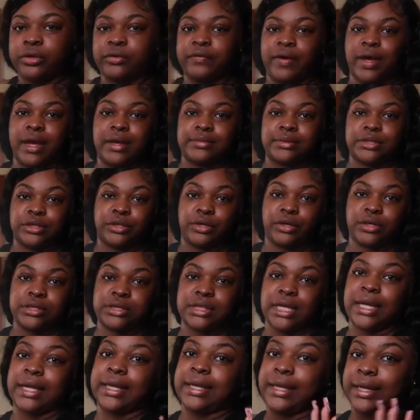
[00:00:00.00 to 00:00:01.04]
know the vibes, the girls
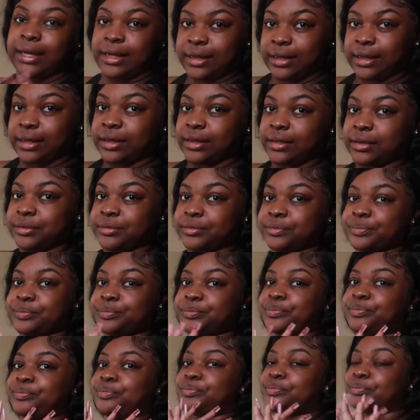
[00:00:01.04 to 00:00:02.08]
like get it,
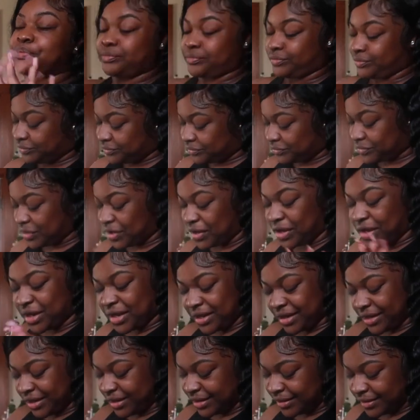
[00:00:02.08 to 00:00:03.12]

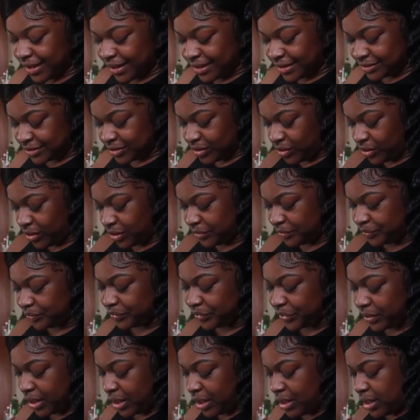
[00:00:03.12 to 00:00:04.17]
and that is all.
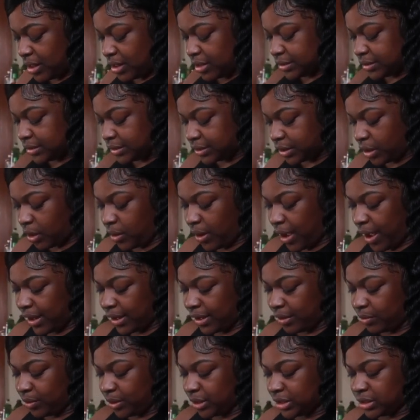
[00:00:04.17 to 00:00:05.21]
So
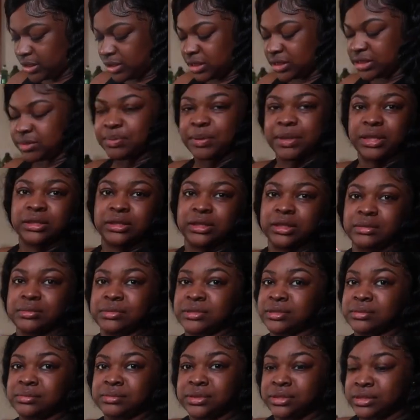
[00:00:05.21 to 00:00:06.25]
I wanted to pick up
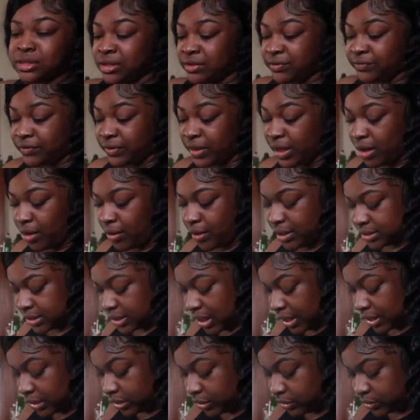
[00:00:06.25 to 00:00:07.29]
some stuff. They always
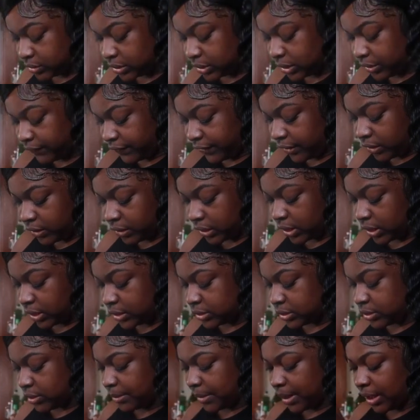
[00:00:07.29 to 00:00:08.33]
got cute stuff here and there,
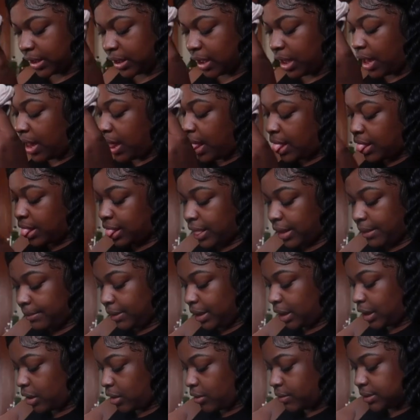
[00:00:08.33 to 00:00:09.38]
so I'm like, let
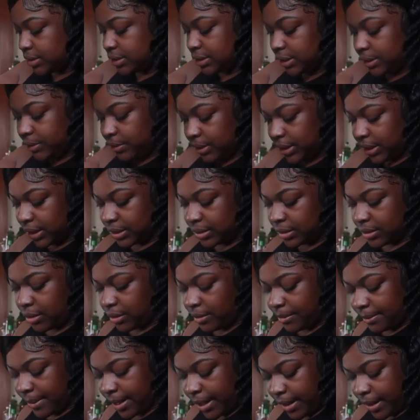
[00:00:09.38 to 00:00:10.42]
me go and see what they
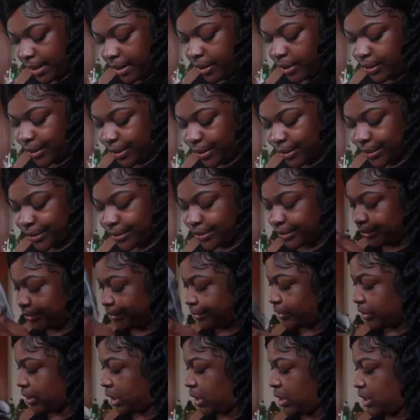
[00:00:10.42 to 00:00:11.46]
talking about.
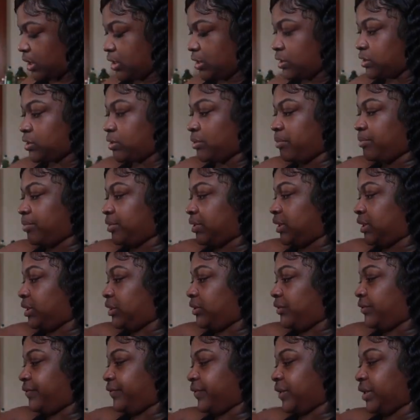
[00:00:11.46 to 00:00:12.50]
So I'm gonna put the
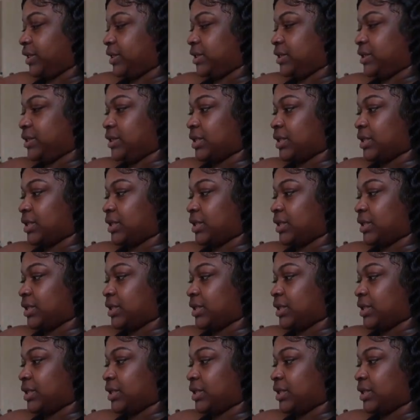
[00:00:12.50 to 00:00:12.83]
little first